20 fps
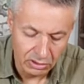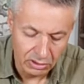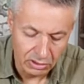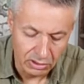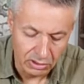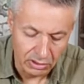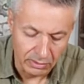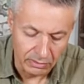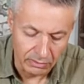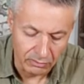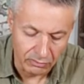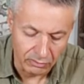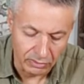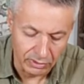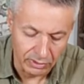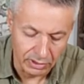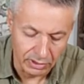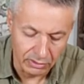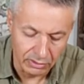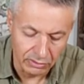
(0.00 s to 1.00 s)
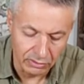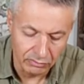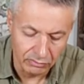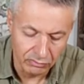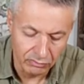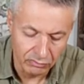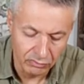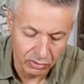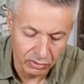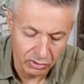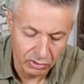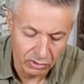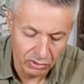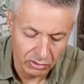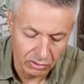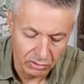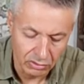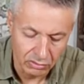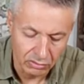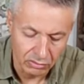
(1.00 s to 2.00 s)
Let's cool it down.
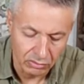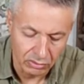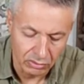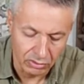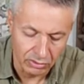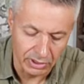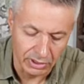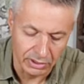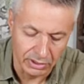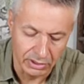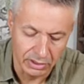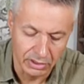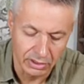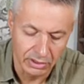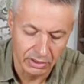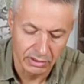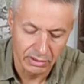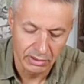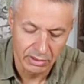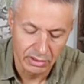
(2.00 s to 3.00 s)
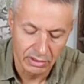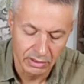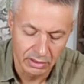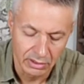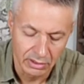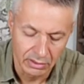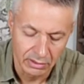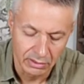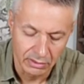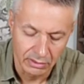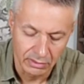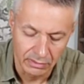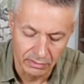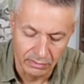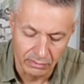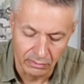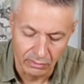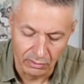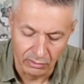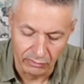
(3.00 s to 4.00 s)
Okay,
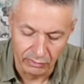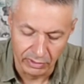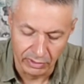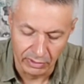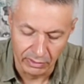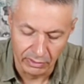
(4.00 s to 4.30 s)
sorry.